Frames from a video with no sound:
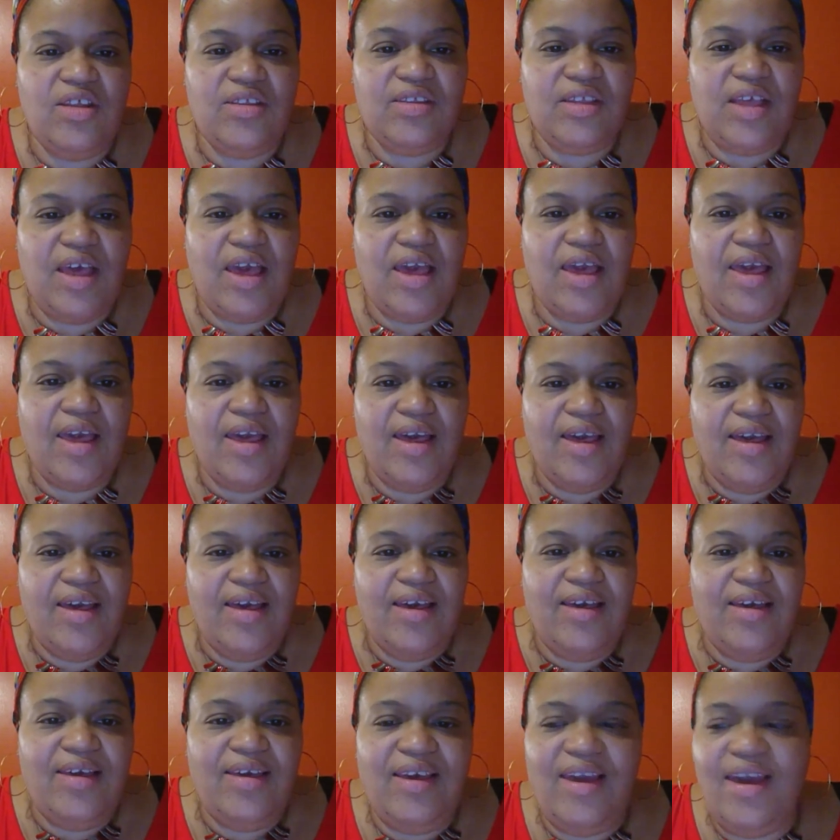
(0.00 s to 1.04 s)
it's like,
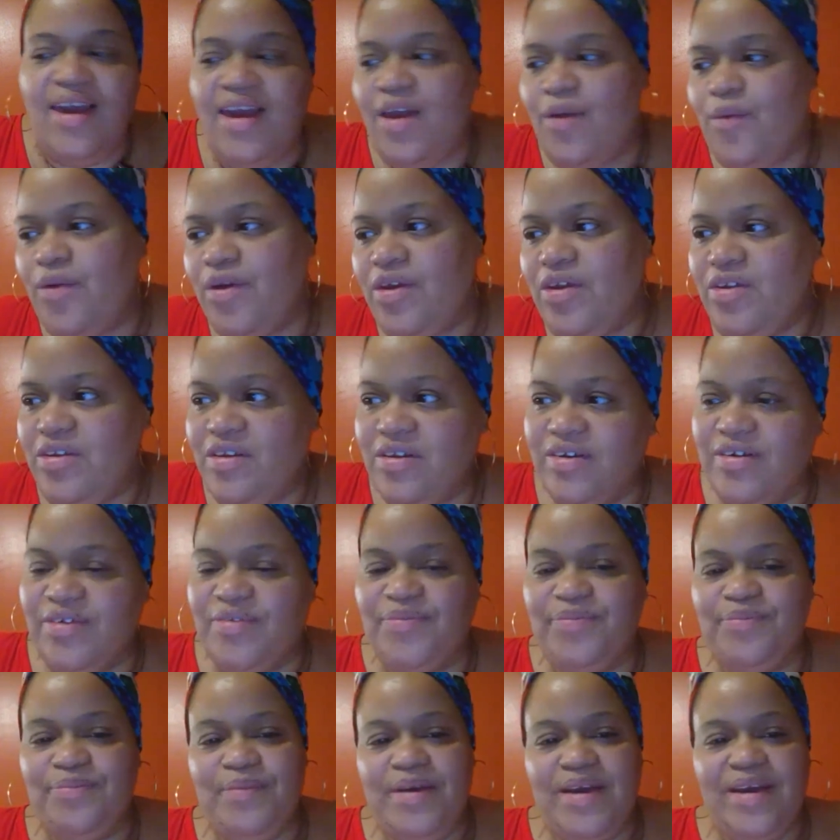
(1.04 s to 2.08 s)
yeah, well,
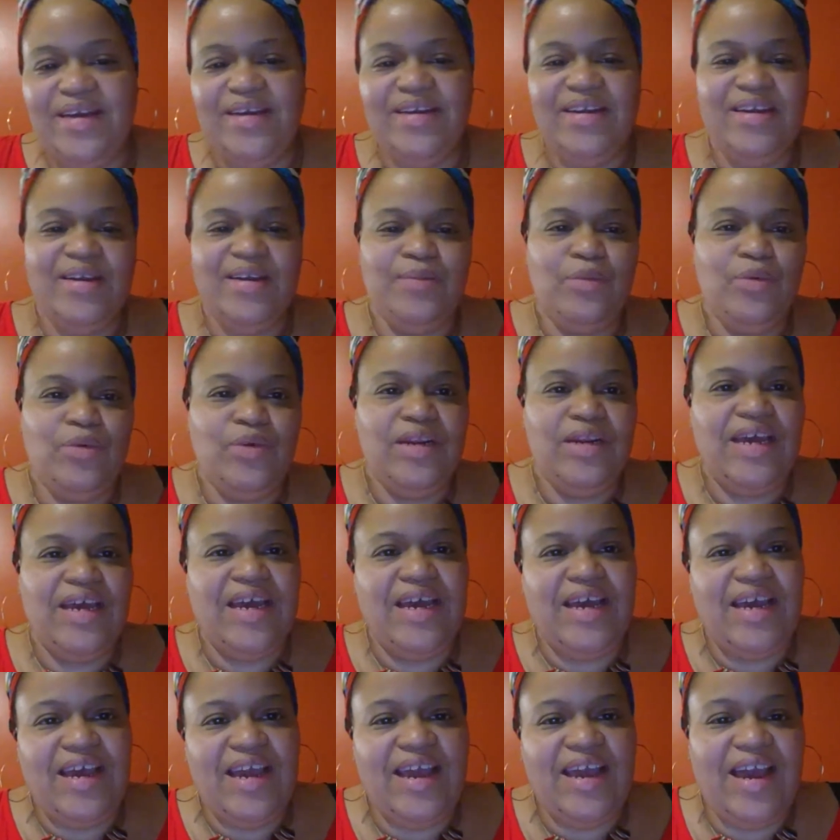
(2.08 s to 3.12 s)
Mayana and Moon
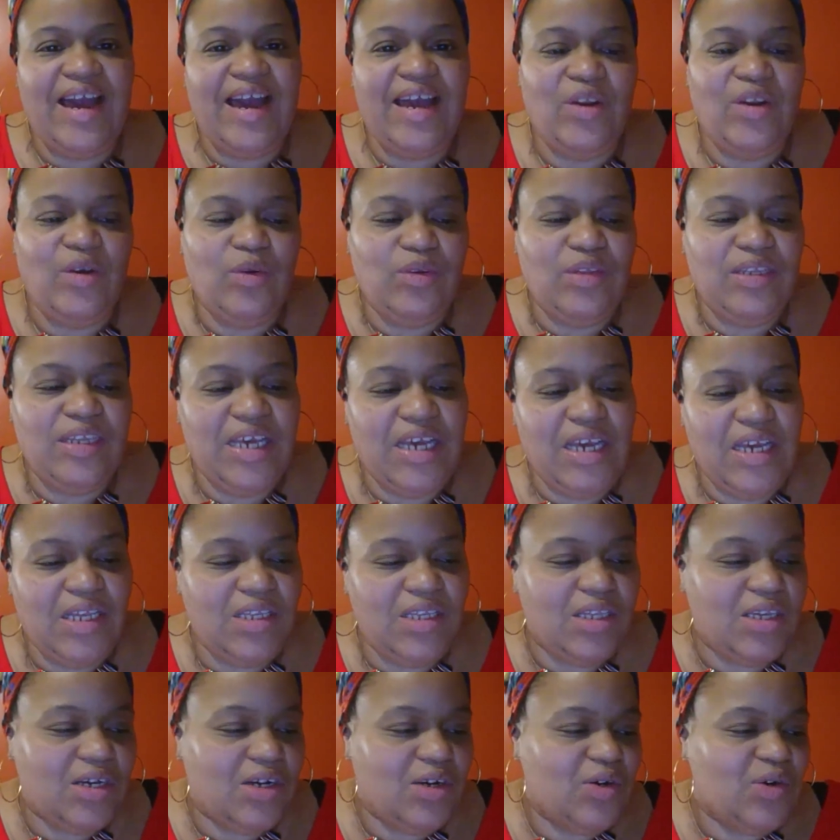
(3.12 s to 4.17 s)
ain't got no D,
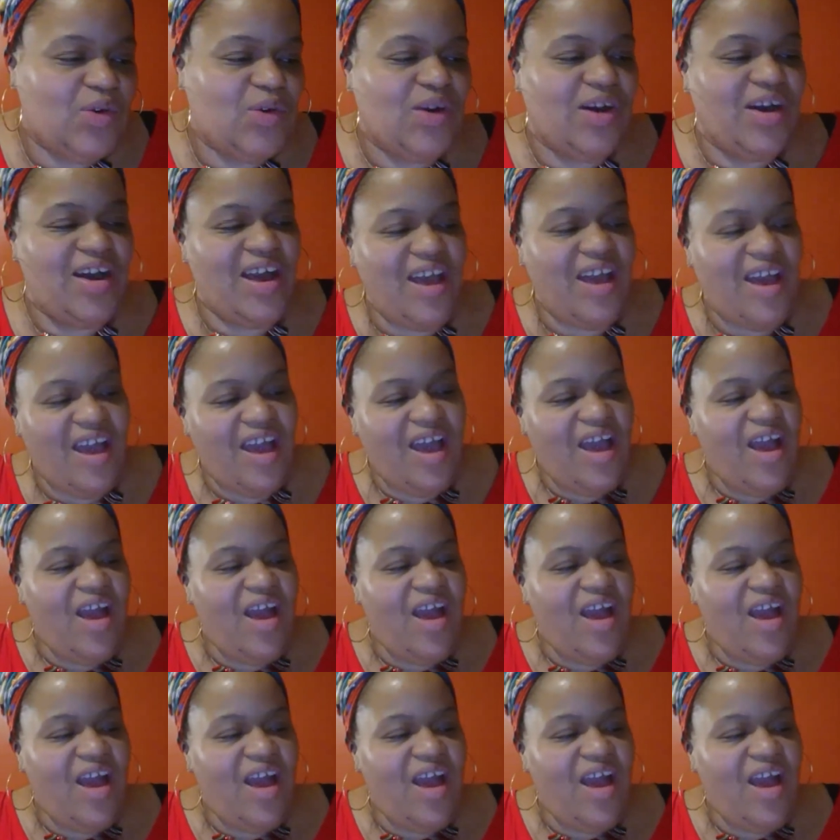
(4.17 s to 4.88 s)
so and